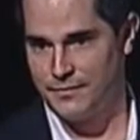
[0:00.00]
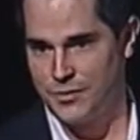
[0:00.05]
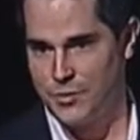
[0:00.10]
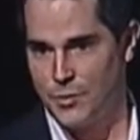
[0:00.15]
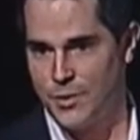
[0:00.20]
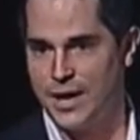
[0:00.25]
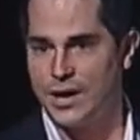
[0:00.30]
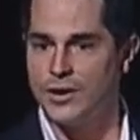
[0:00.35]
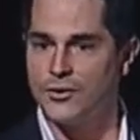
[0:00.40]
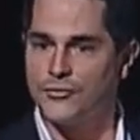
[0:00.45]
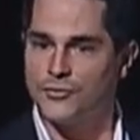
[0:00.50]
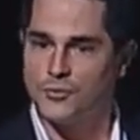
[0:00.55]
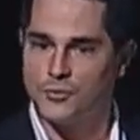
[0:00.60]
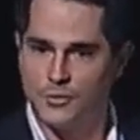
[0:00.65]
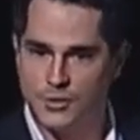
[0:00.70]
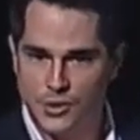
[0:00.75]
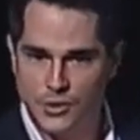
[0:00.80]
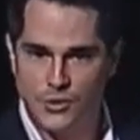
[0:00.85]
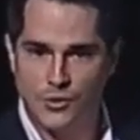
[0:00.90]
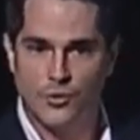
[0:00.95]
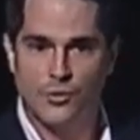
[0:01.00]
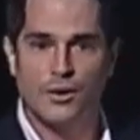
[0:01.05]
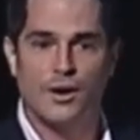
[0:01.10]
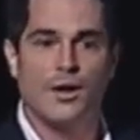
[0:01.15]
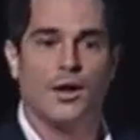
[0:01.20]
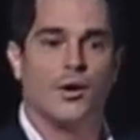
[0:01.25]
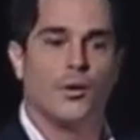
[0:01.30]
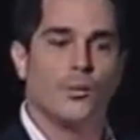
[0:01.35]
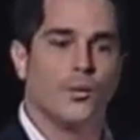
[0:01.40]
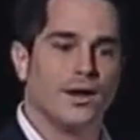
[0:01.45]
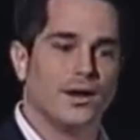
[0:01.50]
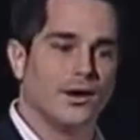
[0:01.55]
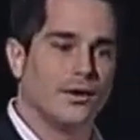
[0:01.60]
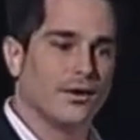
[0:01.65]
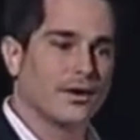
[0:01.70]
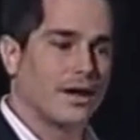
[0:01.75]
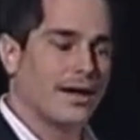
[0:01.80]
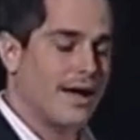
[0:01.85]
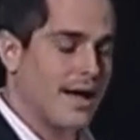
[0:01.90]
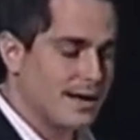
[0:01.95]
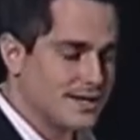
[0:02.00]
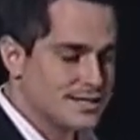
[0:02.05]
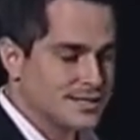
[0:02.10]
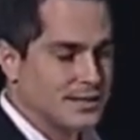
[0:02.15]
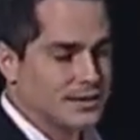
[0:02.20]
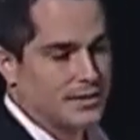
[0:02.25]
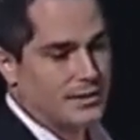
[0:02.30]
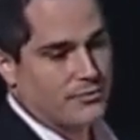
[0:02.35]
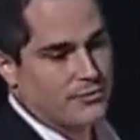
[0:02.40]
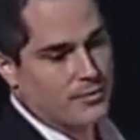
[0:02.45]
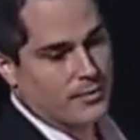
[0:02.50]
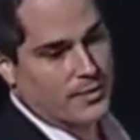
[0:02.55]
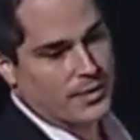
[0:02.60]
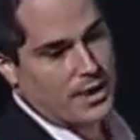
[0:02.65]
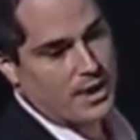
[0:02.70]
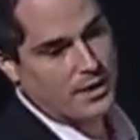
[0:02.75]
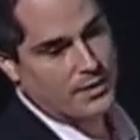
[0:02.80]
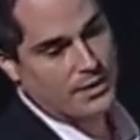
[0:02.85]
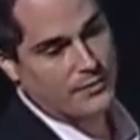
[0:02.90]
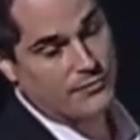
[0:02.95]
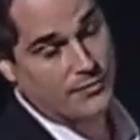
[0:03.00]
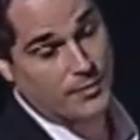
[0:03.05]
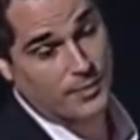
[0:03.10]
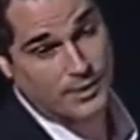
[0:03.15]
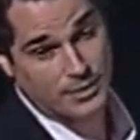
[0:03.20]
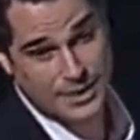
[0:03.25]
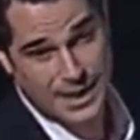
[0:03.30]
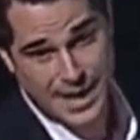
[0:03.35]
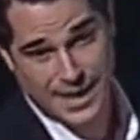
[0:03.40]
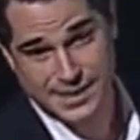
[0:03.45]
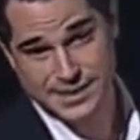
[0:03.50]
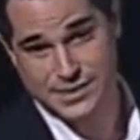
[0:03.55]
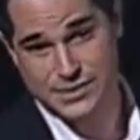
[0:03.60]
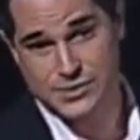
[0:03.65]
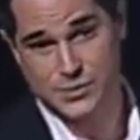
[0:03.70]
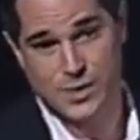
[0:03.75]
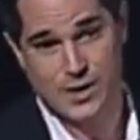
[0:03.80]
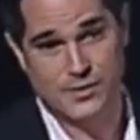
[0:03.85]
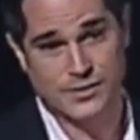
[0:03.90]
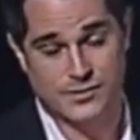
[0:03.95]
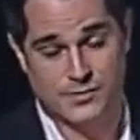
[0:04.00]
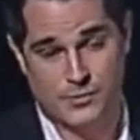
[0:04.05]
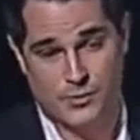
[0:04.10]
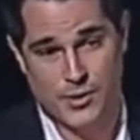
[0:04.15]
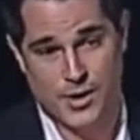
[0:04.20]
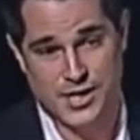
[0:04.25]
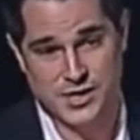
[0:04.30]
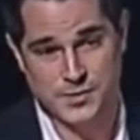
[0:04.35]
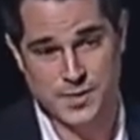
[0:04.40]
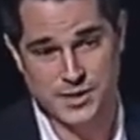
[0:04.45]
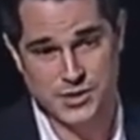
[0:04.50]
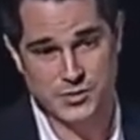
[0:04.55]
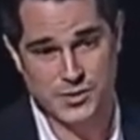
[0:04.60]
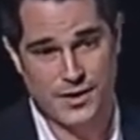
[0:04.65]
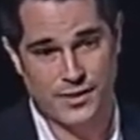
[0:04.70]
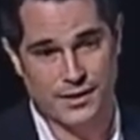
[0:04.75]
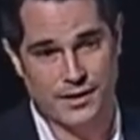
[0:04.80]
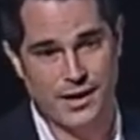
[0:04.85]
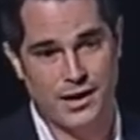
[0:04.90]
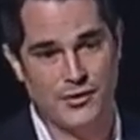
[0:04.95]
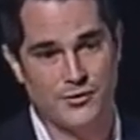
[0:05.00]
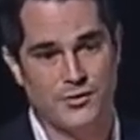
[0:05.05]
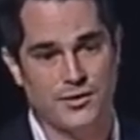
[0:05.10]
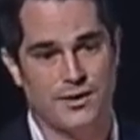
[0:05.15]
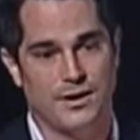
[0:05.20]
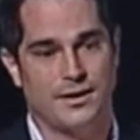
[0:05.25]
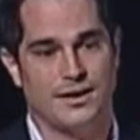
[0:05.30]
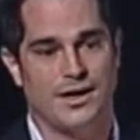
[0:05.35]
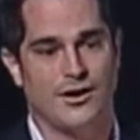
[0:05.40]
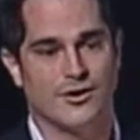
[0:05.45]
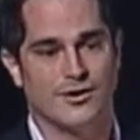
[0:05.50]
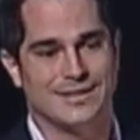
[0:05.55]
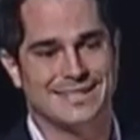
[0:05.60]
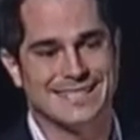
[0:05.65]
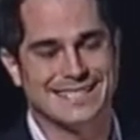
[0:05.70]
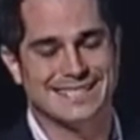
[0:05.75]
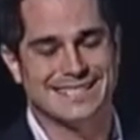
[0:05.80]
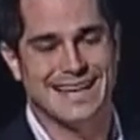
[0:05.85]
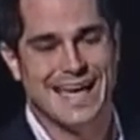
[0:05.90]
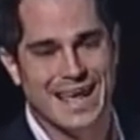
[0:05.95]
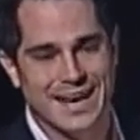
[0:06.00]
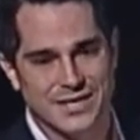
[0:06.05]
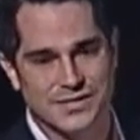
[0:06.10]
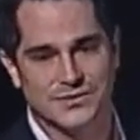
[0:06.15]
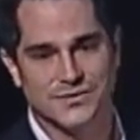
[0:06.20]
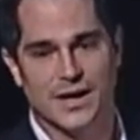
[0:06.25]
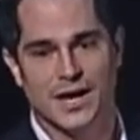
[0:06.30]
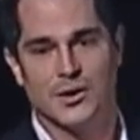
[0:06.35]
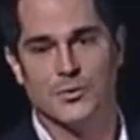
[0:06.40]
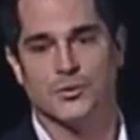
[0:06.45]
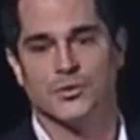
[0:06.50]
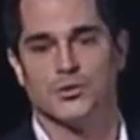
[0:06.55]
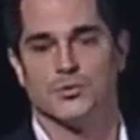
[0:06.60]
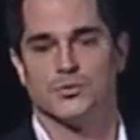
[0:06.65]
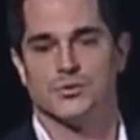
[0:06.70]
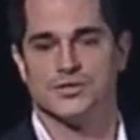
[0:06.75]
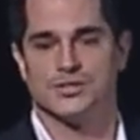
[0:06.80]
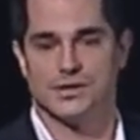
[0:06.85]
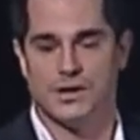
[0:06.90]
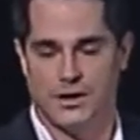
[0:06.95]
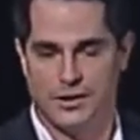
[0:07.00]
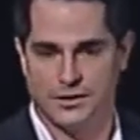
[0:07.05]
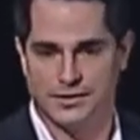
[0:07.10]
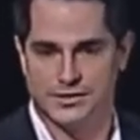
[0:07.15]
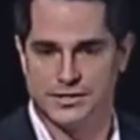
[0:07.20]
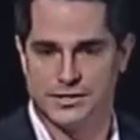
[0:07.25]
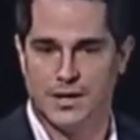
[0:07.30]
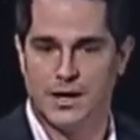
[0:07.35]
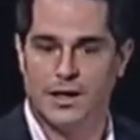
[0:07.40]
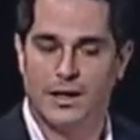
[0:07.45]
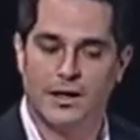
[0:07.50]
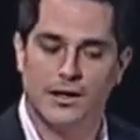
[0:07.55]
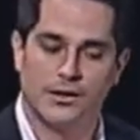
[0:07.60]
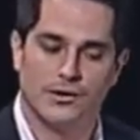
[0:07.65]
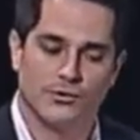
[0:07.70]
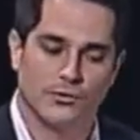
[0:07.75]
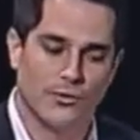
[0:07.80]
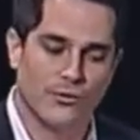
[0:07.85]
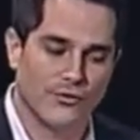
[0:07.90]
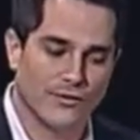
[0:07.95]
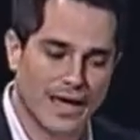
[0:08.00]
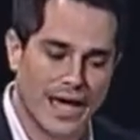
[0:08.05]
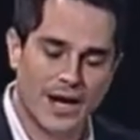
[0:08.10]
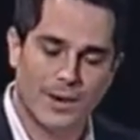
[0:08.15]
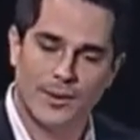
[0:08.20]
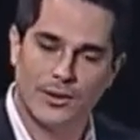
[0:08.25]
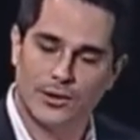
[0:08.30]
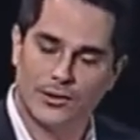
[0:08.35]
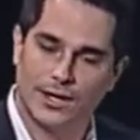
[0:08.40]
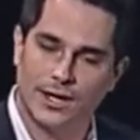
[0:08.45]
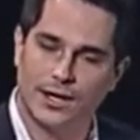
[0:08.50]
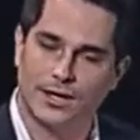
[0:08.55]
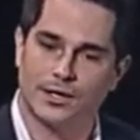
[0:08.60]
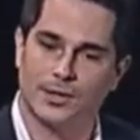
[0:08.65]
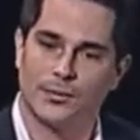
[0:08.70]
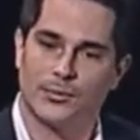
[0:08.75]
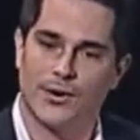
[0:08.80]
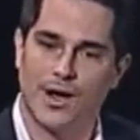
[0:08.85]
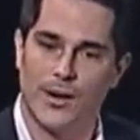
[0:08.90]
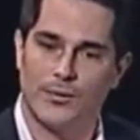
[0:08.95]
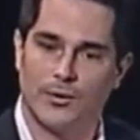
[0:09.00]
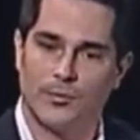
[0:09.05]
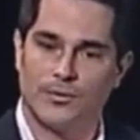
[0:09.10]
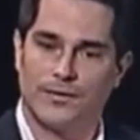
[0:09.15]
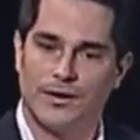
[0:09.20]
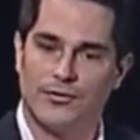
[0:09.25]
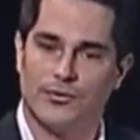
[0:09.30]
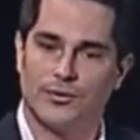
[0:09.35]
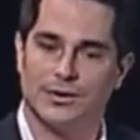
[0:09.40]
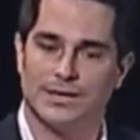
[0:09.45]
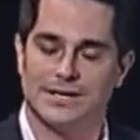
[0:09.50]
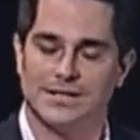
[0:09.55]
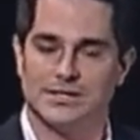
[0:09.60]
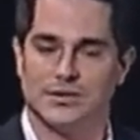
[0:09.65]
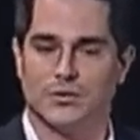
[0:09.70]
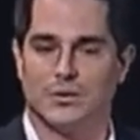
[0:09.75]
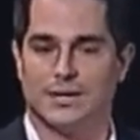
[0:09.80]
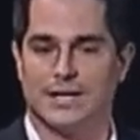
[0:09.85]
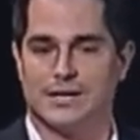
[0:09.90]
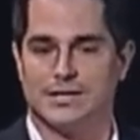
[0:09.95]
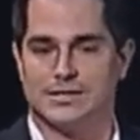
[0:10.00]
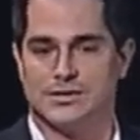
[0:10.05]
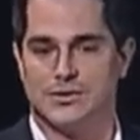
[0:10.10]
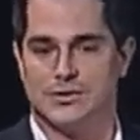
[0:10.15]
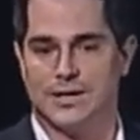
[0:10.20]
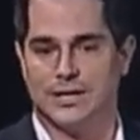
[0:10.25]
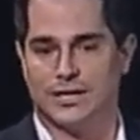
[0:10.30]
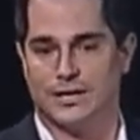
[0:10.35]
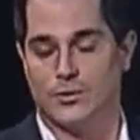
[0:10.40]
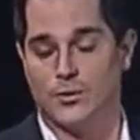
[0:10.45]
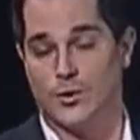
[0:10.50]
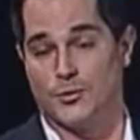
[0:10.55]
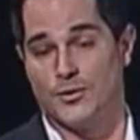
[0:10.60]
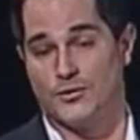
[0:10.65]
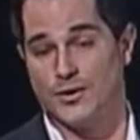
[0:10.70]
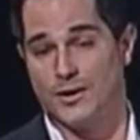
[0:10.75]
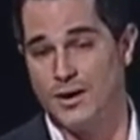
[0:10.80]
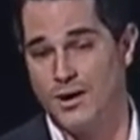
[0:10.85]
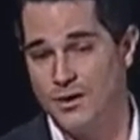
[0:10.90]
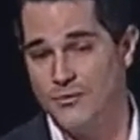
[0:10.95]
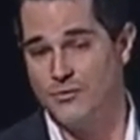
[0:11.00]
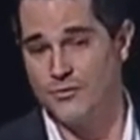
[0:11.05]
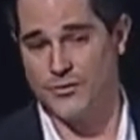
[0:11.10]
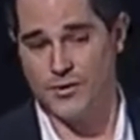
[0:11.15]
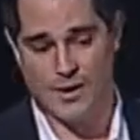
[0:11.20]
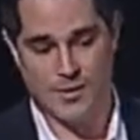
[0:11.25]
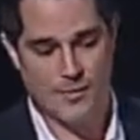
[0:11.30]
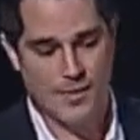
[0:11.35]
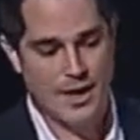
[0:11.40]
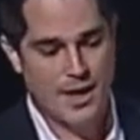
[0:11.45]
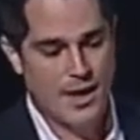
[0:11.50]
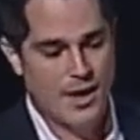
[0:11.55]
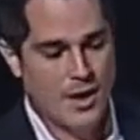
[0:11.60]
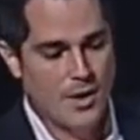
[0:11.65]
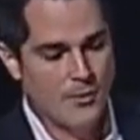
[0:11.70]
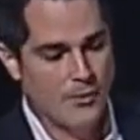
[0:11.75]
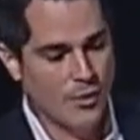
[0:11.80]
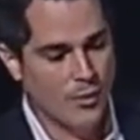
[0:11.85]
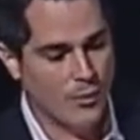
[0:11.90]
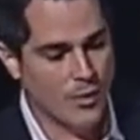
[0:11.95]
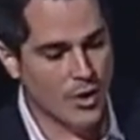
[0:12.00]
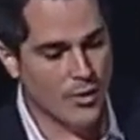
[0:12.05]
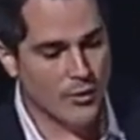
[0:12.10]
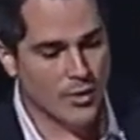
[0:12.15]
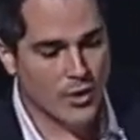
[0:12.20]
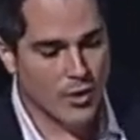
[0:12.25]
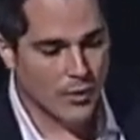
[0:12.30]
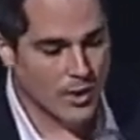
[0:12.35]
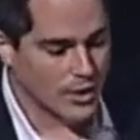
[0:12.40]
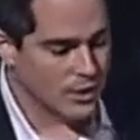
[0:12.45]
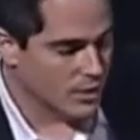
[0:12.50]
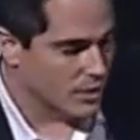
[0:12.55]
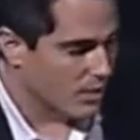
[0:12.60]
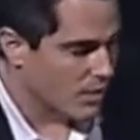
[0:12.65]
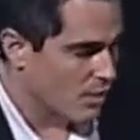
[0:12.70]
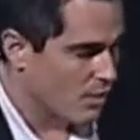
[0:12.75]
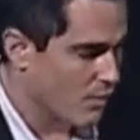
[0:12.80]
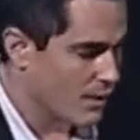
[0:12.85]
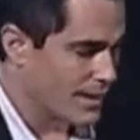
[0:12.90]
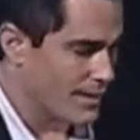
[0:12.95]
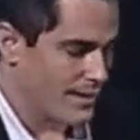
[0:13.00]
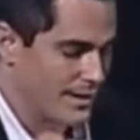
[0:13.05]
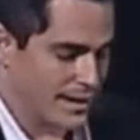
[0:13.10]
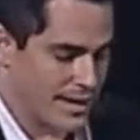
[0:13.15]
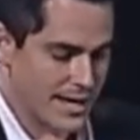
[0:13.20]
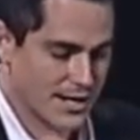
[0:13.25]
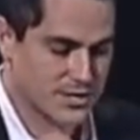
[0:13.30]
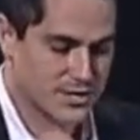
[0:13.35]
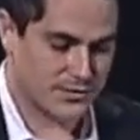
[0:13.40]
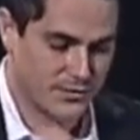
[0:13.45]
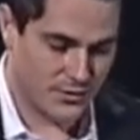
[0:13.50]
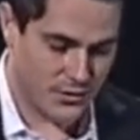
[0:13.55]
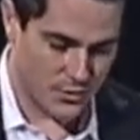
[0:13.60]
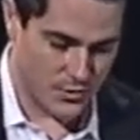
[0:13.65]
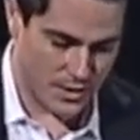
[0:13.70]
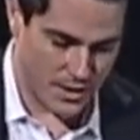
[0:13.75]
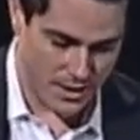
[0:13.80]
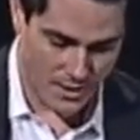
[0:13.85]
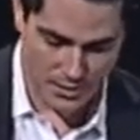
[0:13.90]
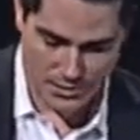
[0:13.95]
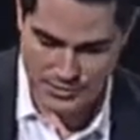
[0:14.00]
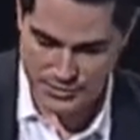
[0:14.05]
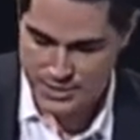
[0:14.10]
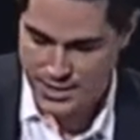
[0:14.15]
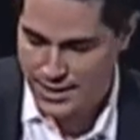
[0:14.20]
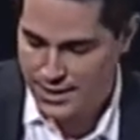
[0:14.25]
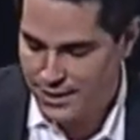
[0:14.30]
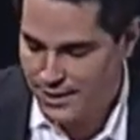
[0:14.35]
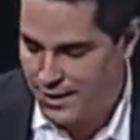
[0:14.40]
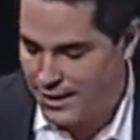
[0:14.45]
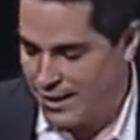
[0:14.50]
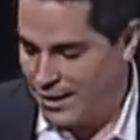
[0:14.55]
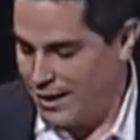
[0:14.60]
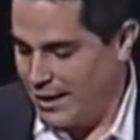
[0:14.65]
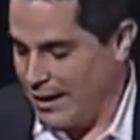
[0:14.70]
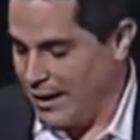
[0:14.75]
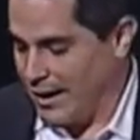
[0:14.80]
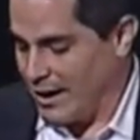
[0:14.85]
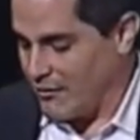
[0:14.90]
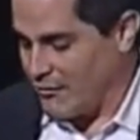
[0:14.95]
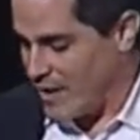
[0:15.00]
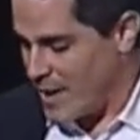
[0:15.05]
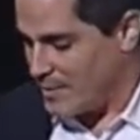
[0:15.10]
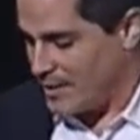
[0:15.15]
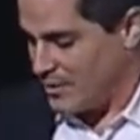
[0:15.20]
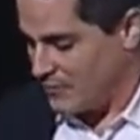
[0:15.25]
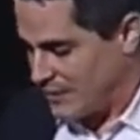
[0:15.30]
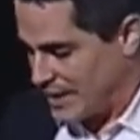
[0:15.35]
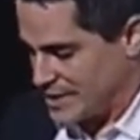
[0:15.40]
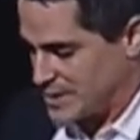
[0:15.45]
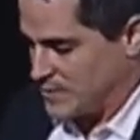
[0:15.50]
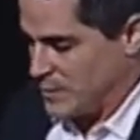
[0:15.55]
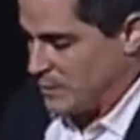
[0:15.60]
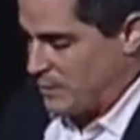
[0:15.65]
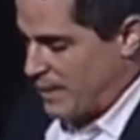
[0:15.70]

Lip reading: We hear from you, we hear constantly from clients as well as from prospects around the country that they are dissatisfied with the results. So we've got to be looking at the problem differently as it relates to not only where we've come from, but where we're going to go in the next few years. If I'm an investment